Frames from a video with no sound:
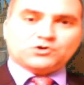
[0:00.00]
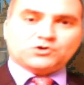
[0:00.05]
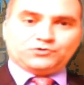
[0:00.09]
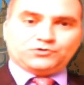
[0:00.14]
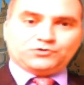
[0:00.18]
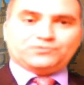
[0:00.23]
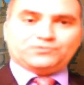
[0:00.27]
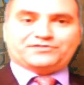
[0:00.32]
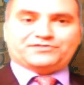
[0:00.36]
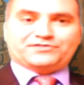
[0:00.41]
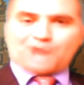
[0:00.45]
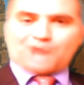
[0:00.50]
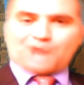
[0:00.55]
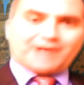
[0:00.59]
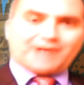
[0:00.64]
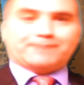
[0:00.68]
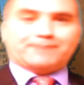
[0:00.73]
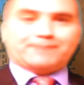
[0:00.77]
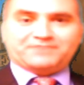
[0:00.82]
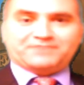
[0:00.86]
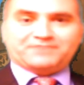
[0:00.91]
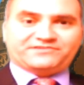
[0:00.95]
who
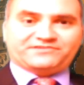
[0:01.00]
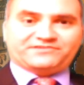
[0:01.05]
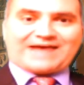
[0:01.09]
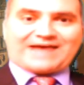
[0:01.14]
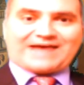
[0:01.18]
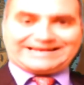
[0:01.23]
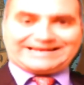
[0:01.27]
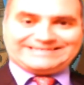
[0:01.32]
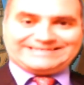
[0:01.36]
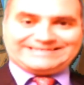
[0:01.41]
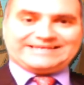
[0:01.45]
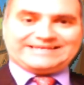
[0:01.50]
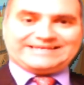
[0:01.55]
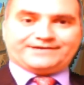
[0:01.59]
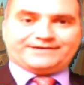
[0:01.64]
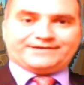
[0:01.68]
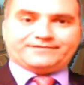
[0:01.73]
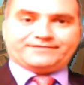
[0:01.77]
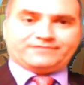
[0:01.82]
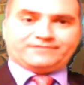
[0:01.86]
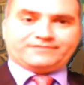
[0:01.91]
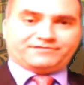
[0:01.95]
thought up this
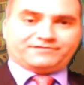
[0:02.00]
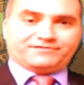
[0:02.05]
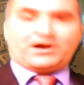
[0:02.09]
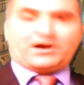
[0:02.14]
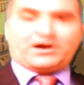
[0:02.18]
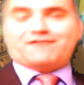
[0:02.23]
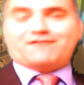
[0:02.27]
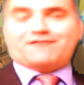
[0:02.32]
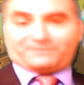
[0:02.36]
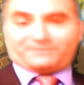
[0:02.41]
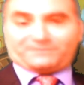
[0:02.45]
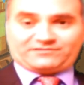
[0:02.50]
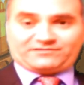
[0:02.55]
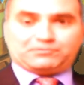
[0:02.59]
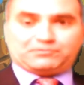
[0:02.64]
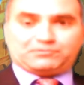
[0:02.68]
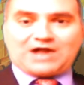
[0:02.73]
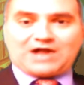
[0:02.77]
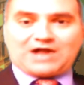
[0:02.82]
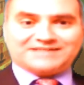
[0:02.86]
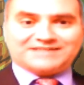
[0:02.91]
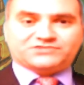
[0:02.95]
idea of an office
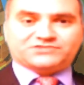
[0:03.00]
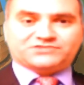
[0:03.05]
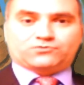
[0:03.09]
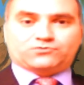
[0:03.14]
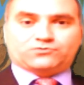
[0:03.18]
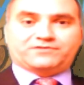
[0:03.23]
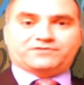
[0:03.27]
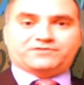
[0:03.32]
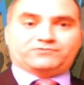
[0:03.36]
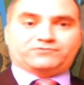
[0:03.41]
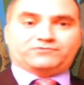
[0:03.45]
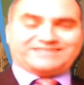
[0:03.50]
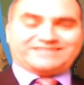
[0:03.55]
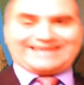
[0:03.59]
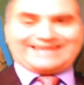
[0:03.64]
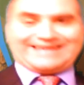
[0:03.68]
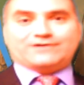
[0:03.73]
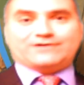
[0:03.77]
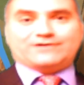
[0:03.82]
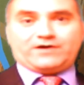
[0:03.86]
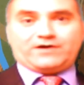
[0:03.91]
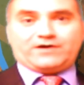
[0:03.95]
supply store that would
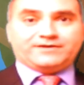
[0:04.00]
take